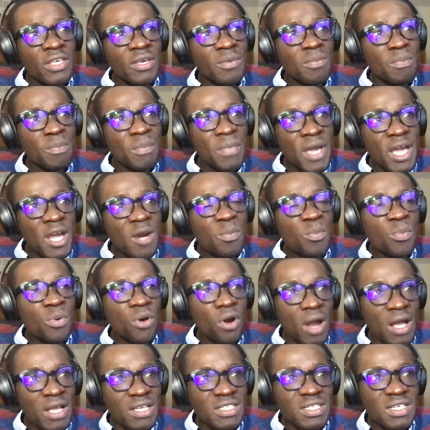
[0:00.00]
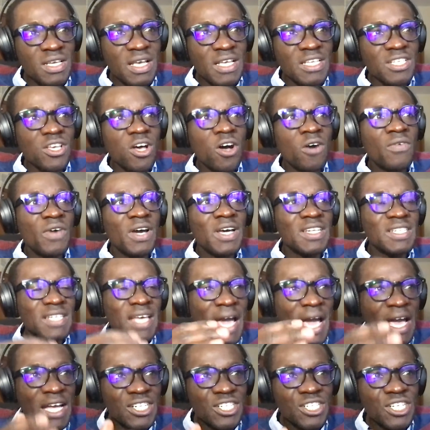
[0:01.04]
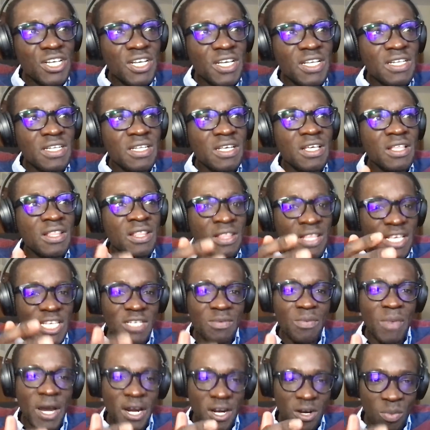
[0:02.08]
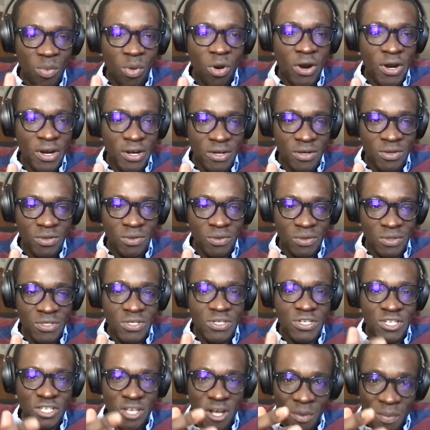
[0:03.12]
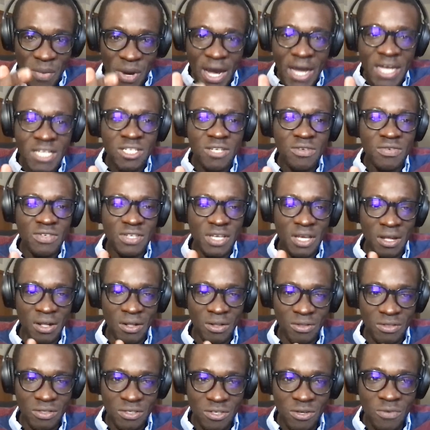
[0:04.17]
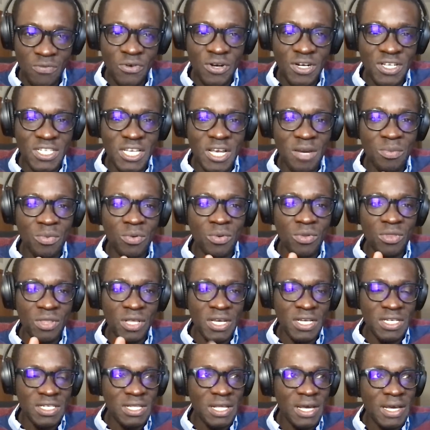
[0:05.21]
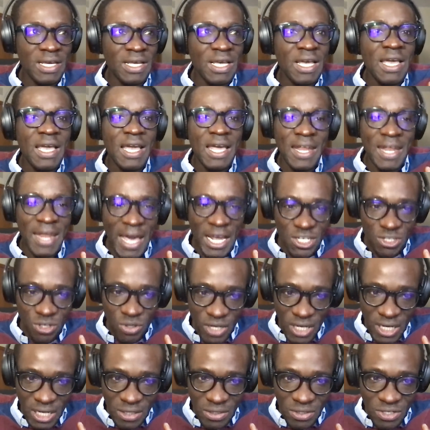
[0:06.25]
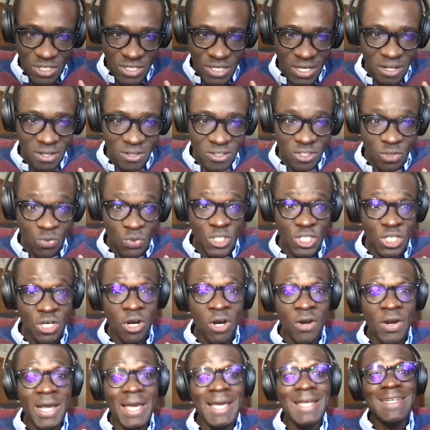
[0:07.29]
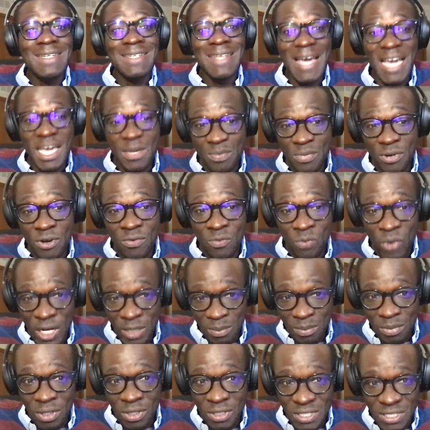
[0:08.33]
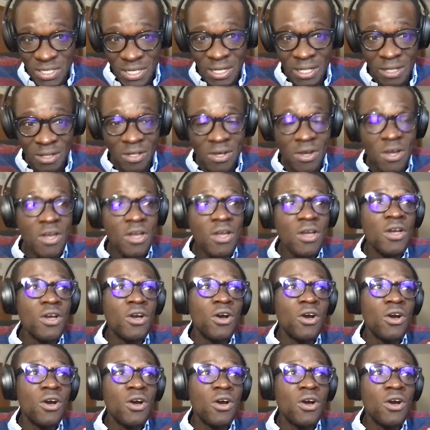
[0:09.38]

the mere process of attaching this microparticle to some kinds of cells, so for example, things like natural killer cells, which are a type of white blood cell,